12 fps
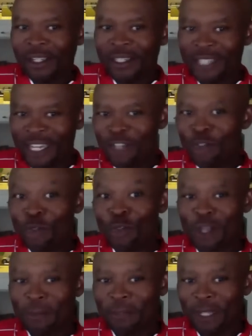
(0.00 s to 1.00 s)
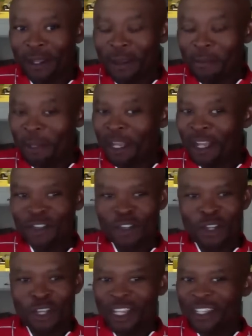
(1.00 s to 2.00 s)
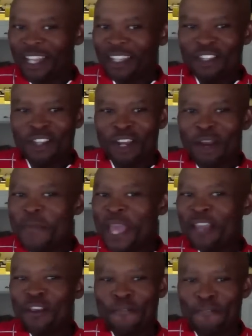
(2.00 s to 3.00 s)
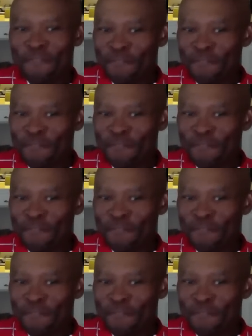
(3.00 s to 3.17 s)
Did it do something? Because nothing's going to make you